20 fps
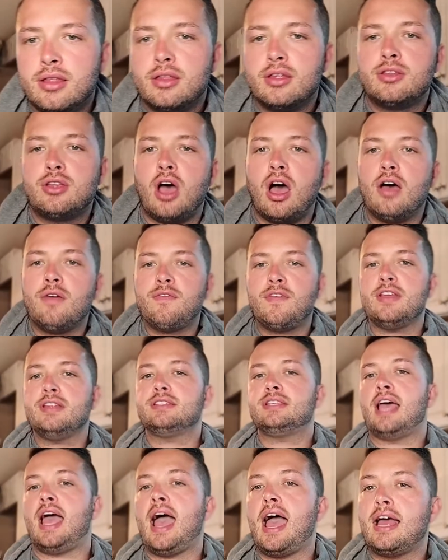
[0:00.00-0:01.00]
the
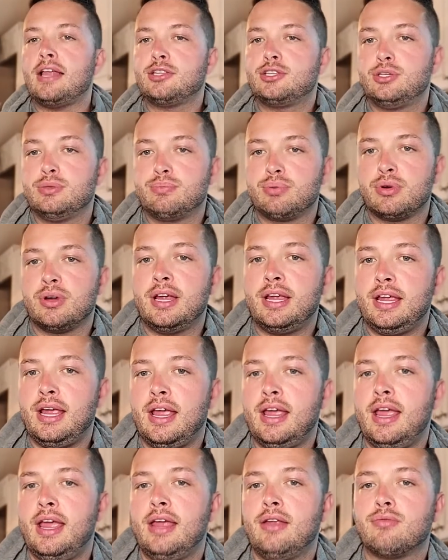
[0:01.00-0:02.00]
Dolphins had to bring
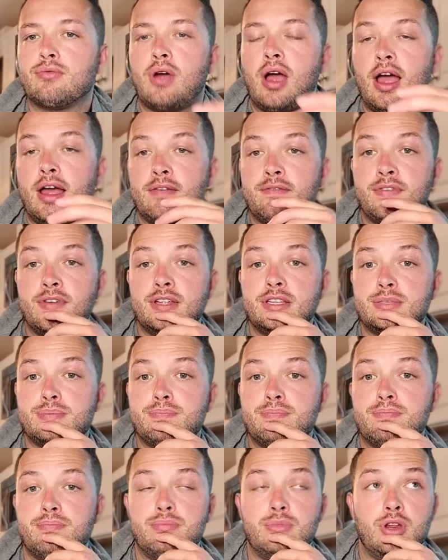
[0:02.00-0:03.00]
in Ryan
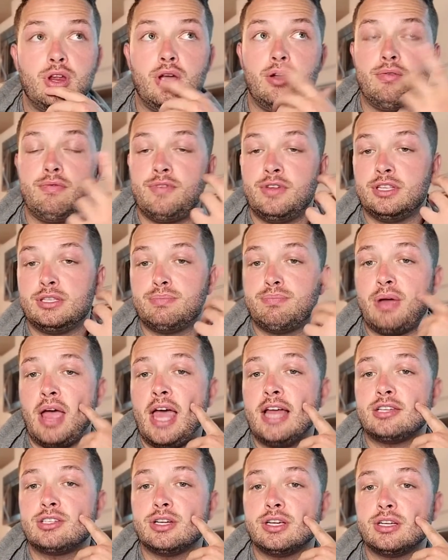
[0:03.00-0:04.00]

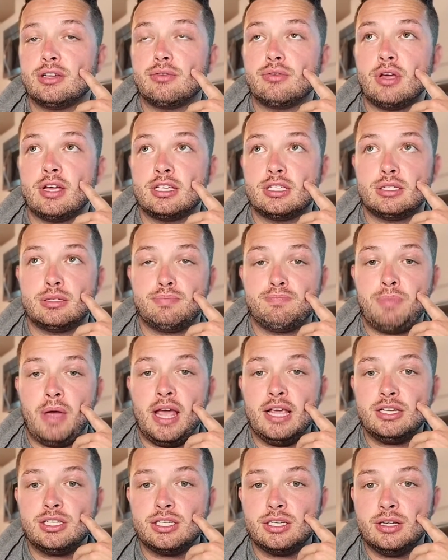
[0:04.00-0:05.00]
Fitzpatrick,
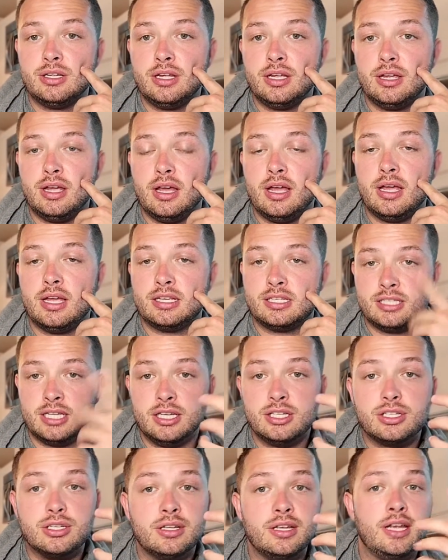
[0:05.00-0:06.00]

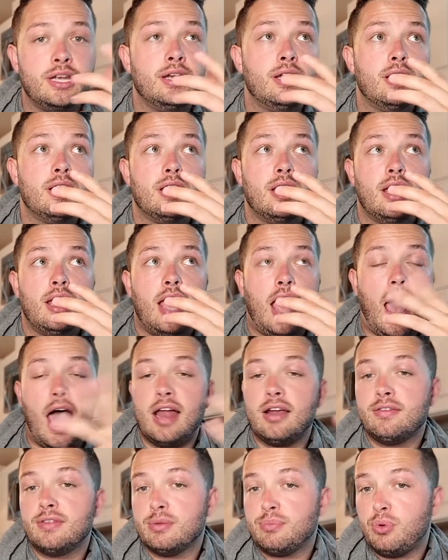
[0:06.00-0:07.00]
essentially
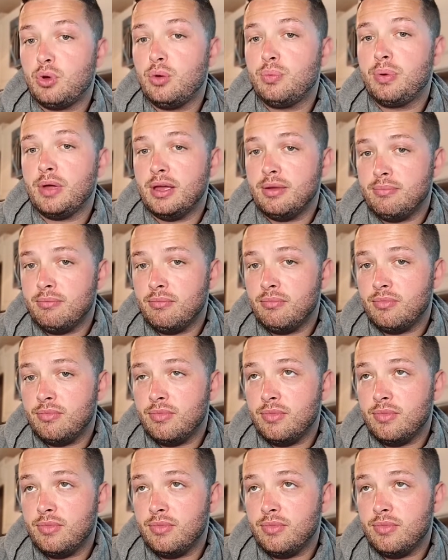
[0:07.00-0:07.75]
out of the bullpen,